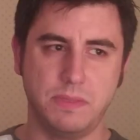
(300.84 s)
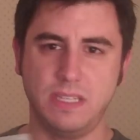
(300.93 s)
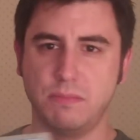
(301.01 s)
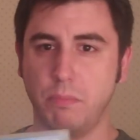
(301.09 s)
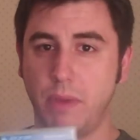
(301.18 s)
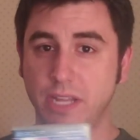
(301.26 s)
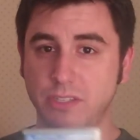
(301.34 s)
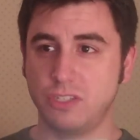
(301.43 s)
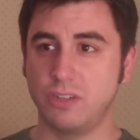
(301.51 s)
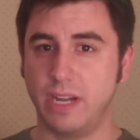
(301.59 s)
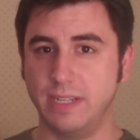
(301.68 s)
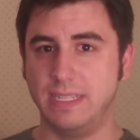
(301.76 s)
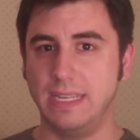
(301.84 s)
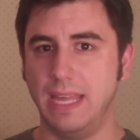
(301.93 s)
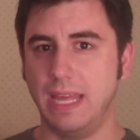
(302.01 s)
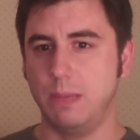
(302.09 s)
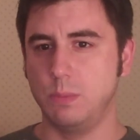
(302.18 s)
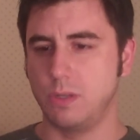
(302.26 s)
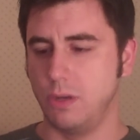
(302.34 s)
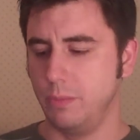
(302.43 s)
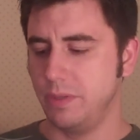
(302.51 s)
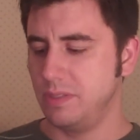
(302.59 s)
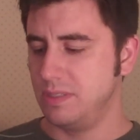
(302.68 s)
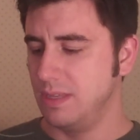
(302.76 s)
these monster hunting games, are
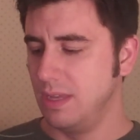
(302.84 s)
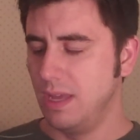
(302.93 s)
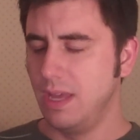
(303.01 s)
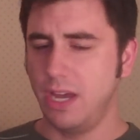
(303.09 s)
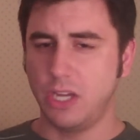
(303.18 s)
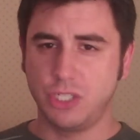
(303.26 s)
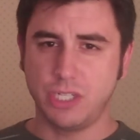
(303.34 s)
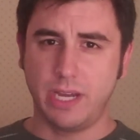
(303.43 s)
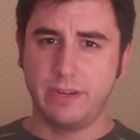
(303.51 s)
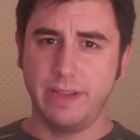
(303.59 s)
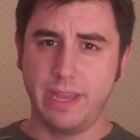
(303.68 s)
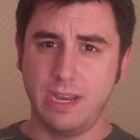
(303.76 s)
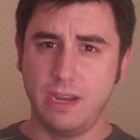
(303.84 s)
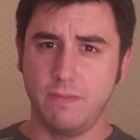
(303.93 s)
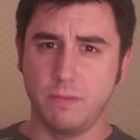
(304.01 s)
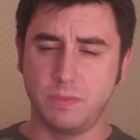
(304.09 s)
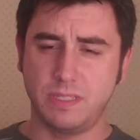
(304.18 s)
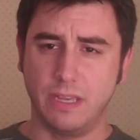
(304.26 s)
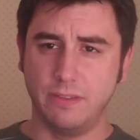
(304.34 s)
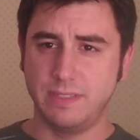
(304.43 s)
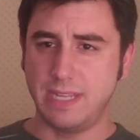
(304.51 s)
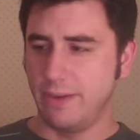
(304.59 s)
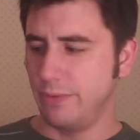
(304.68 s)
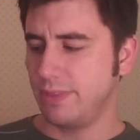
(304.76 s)
almost a genre in and of themselves
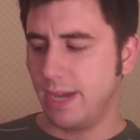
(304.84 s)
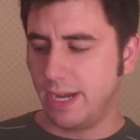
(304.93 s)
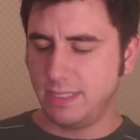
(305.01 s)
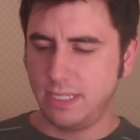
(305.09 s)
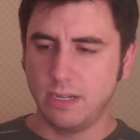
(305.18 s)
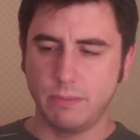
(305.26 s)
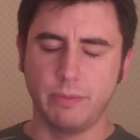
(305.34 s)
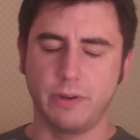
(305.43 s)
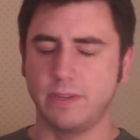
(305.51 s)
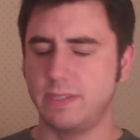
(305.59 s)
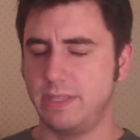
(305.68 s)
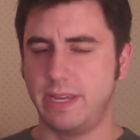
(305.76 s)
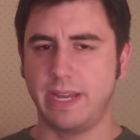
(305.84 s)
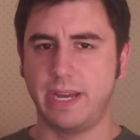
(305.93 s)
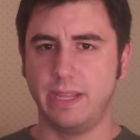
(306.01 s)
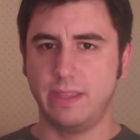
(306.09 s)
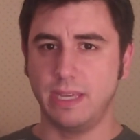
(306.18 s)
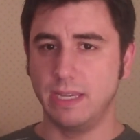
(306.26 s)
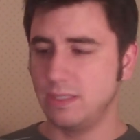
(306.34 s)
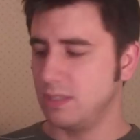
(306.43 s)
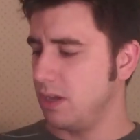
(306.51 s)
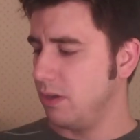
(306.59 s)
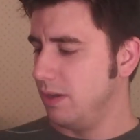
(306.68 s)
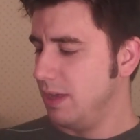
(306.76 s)
now, with God's Eater Burst and that kind of thing.
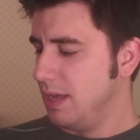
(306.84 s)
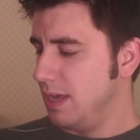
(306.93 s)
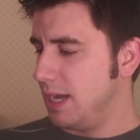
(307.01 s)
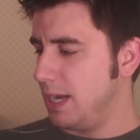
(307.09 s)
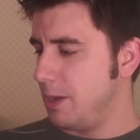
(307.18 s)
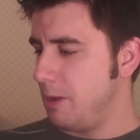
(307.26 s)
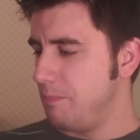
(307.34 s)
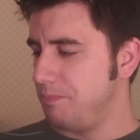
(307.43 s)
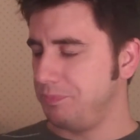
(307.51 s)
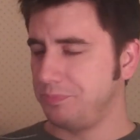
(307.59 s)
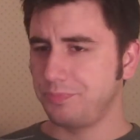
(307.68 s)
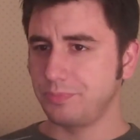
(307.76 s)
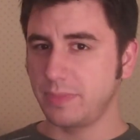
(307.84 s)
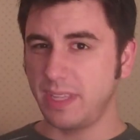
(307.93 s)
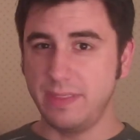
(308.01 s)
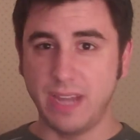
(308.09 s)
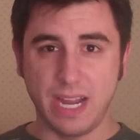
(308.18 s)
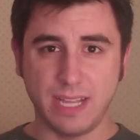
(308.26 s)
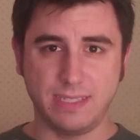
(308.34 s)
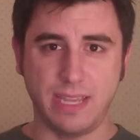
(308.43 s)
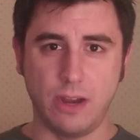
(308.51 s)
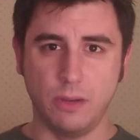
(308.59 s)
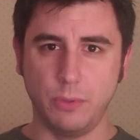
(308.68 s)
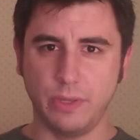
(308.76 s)
So, not a
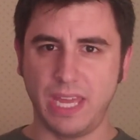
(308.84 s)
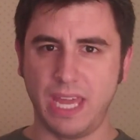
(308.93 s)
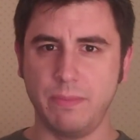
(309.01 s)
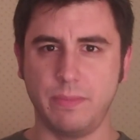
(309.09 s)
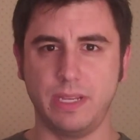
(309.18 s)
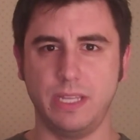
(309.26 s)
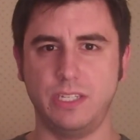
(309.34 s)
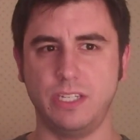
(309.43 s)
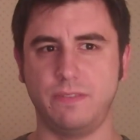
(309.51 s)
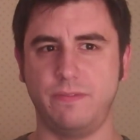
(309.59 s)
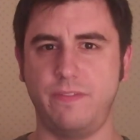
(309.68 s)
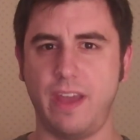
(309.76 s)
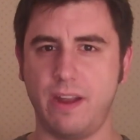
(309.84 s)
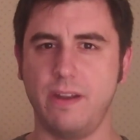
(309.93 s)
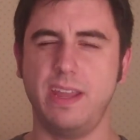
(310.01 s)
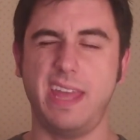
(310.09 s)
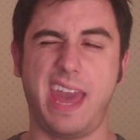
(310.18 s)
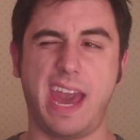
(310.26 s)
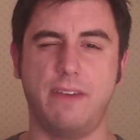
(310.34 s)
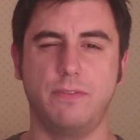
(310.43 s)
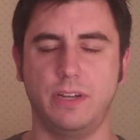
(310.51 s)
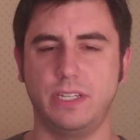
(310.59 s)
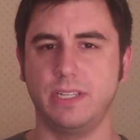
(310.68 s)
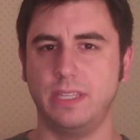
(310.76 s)
terrible game, but it's just very
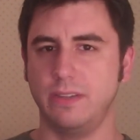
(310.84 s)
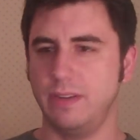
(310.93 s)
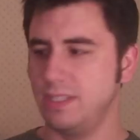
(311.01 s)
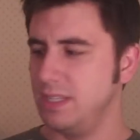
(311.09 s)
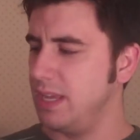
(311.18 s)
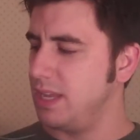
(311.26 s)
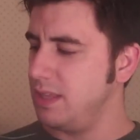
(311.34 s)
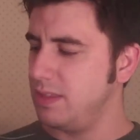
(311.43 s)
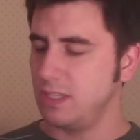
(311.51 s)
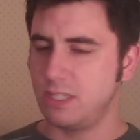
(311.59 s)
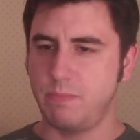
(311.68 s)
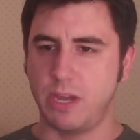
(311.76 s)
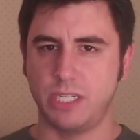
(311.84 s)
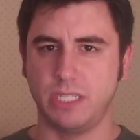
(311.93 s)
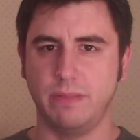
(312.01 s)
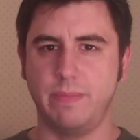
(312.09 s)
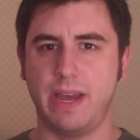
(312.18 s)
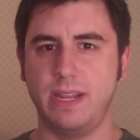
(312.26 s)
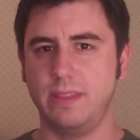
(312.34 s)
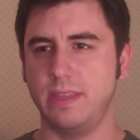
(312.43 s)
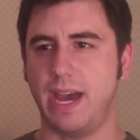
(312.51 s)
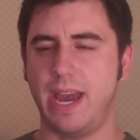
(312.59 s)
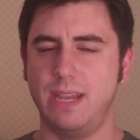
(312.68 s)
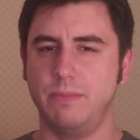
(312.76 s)
average. Like, there isn't anything special about it. The
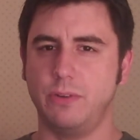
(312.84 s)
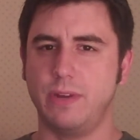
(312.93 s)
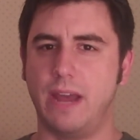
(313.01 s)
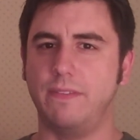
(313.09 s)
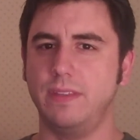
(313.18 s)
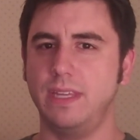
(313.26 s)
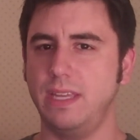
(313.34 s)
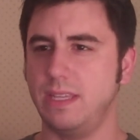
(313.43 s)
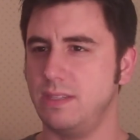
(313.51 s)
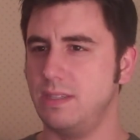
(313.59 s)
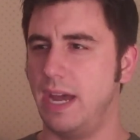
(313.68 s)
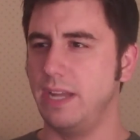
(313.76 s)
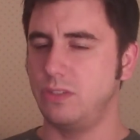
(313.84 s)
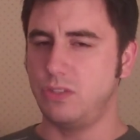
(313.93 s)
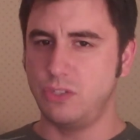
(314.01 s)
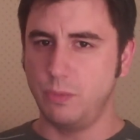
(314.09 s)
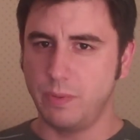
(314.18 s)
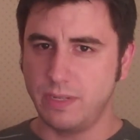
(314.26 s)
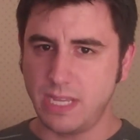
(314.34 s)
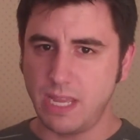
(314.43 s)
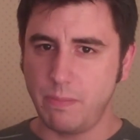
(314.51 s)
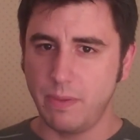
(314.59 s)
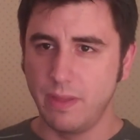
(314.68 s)
item crafting is not super deep.